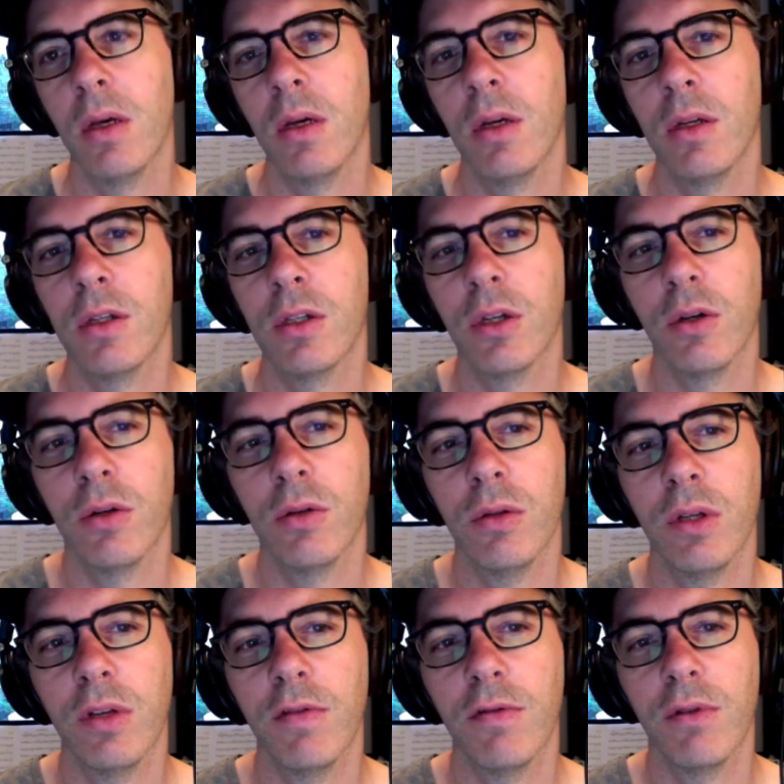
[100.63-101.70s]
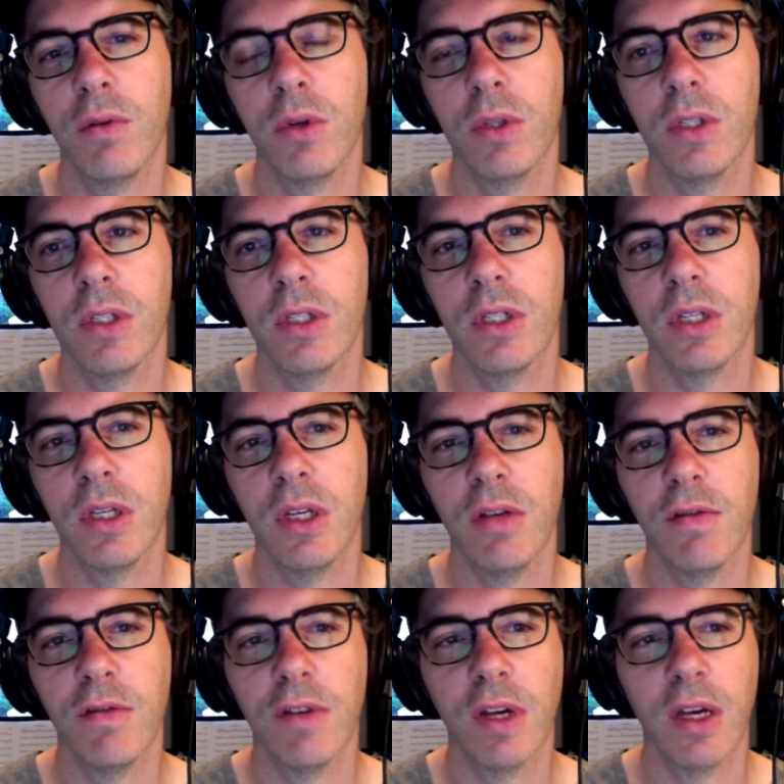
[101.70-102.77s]
So if we wanted to
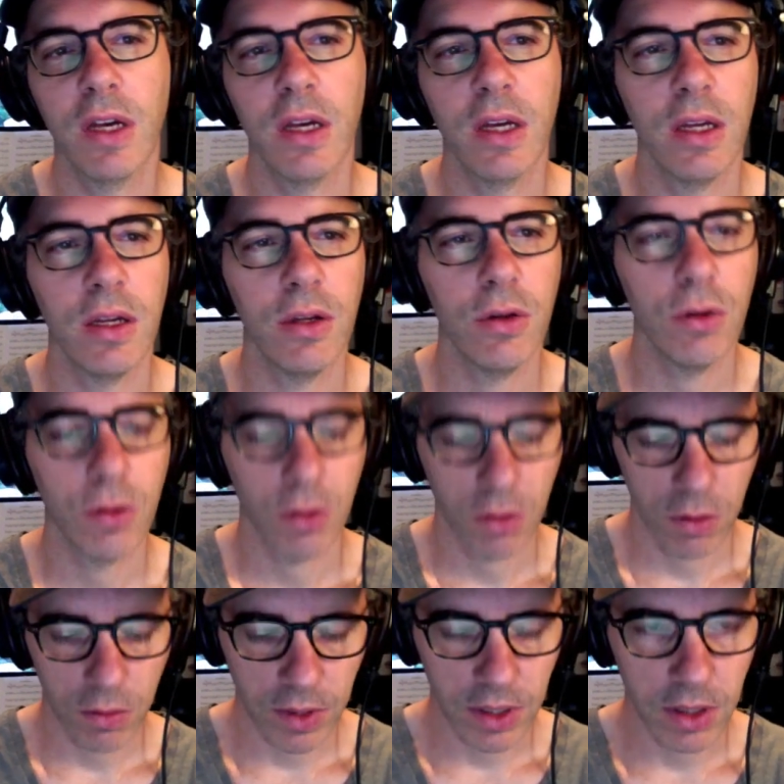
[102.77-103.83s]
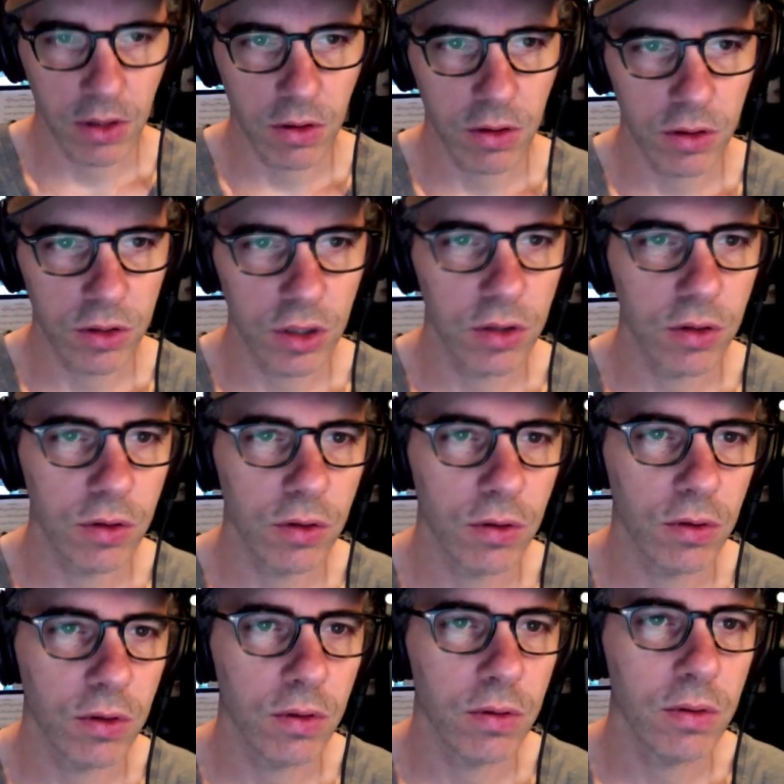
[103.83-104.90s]
give a neuroradiology
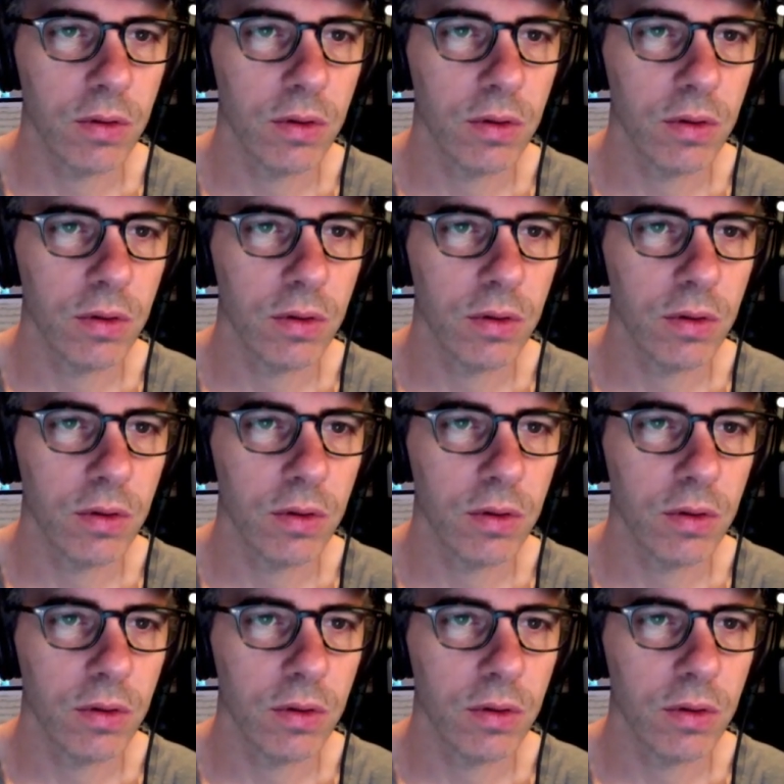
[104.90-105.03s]
tutorial,